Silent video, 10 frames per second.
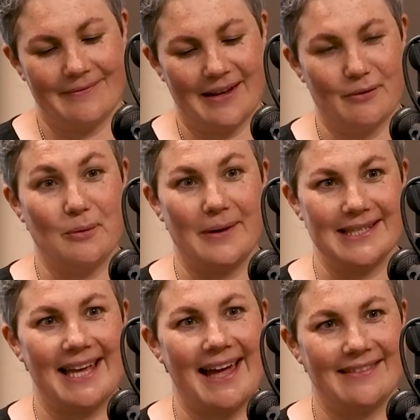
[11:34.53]
I've always
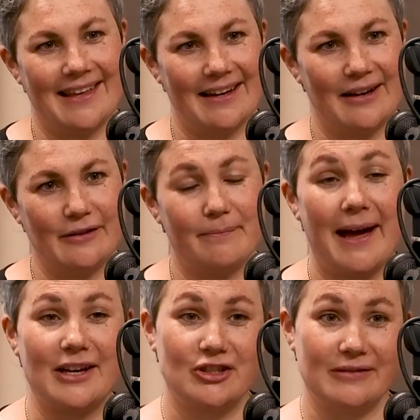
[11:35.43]
had that kind of
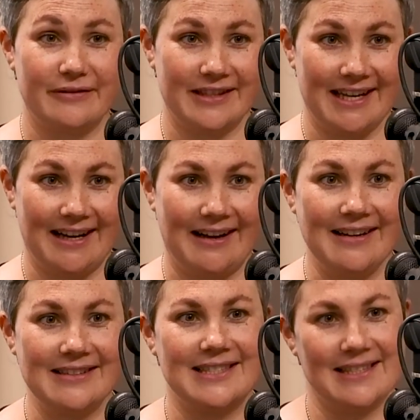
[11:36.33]
passion for the
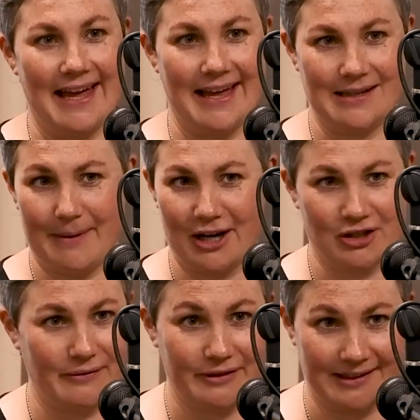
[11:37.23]
arts and
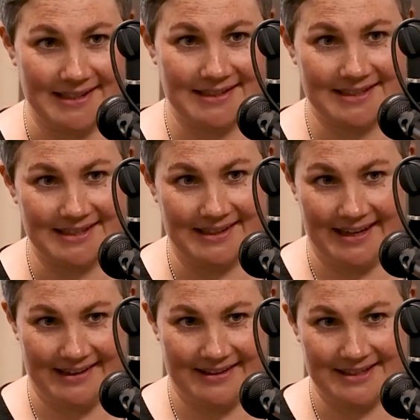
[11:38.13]
passion for lists and
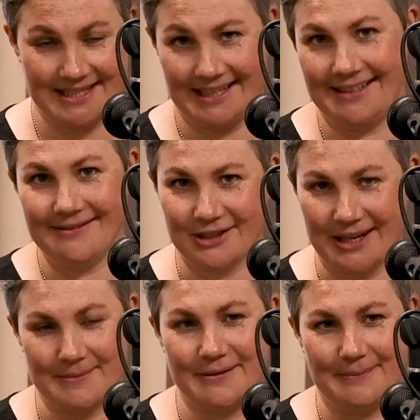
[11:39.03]
getting things done, which
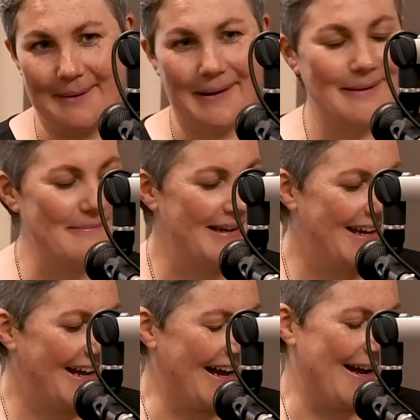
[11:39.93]
comes from my mum.
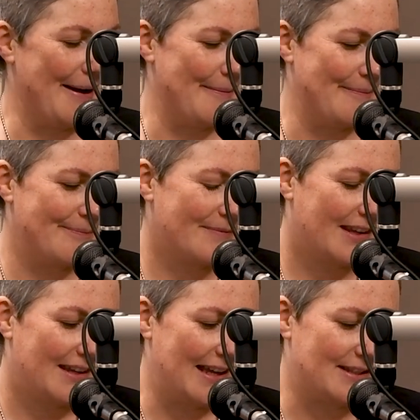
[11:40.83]
And
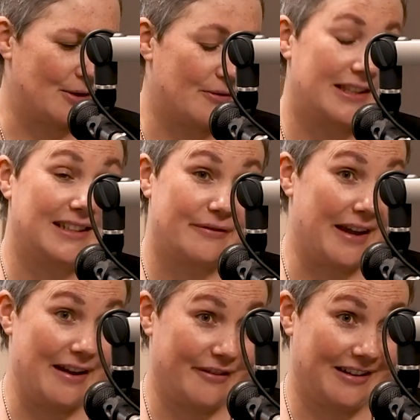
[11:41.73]
so really
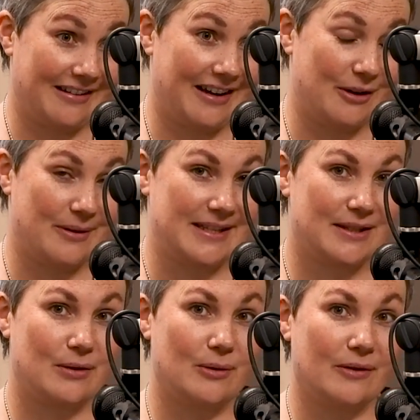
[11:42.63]
forever, I
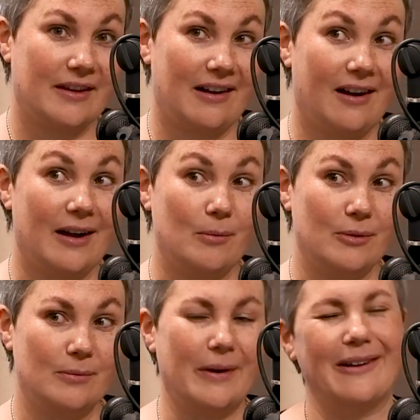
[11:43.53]
always thought that I
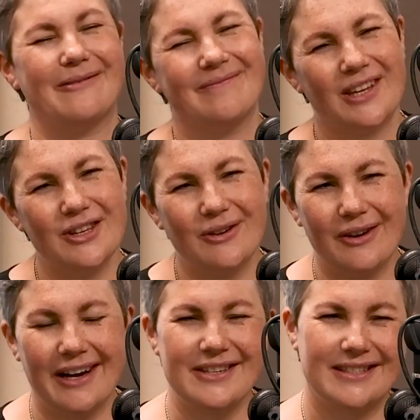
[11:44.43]
would,
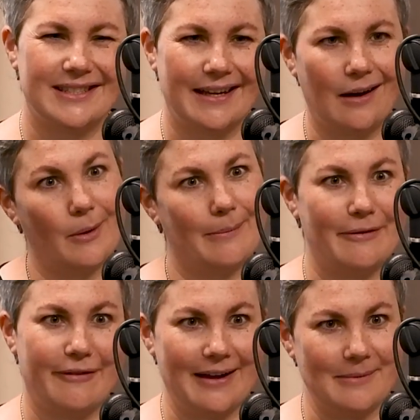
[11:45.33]
I used to say I want to be
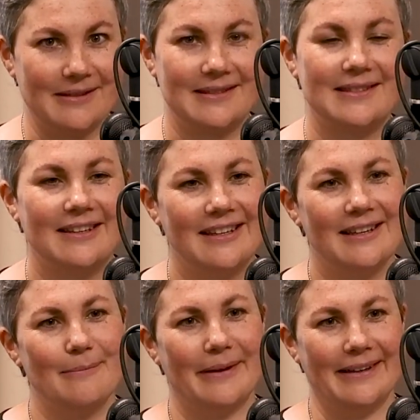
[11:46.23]
famous,
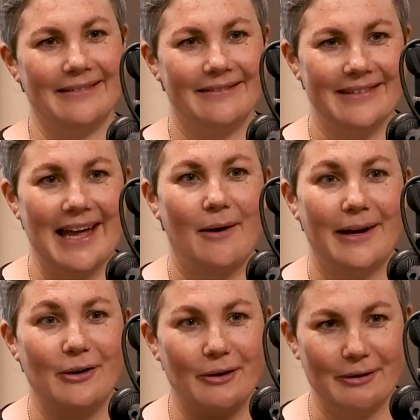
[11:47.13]
but now
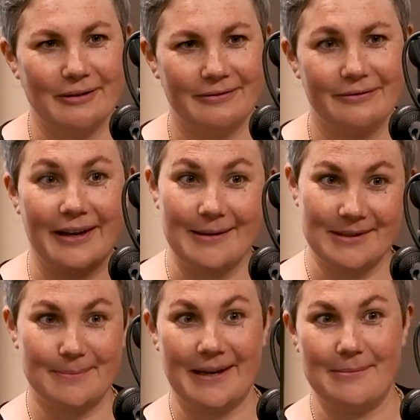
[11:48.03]
I know
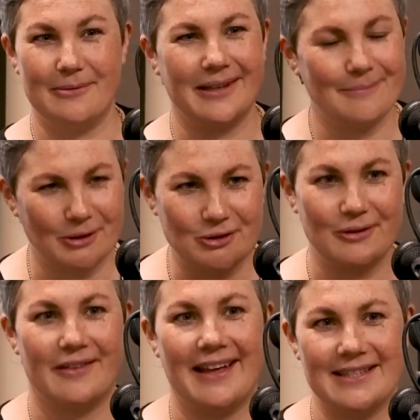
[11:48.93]
famous people and I'm not sure
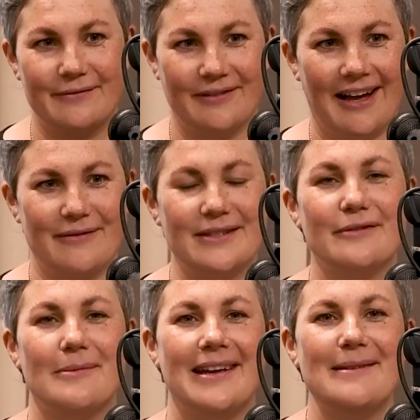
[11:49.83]
that that's life is
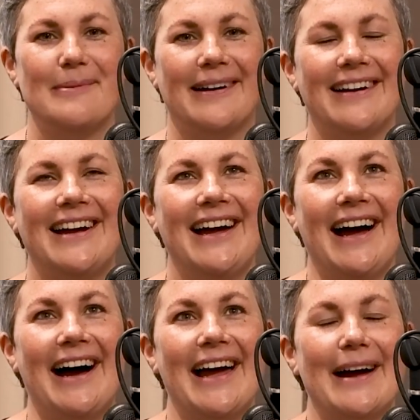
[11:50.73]
for me. But
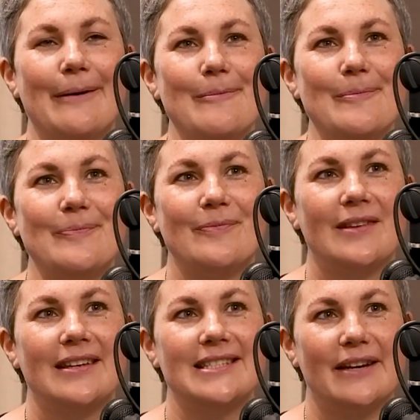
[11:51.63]
I
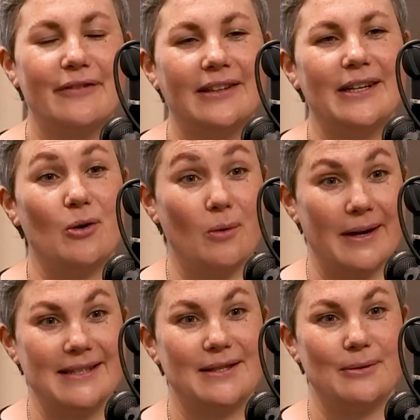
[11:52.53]
definitely
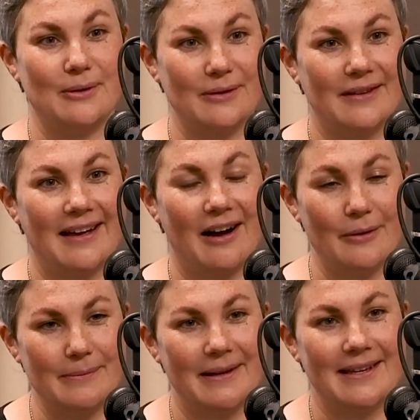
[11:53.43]
always thought that I
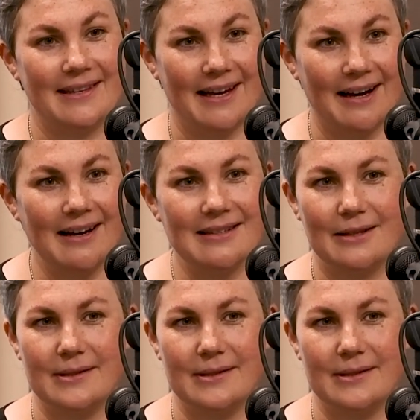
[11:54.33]
would be in the arts.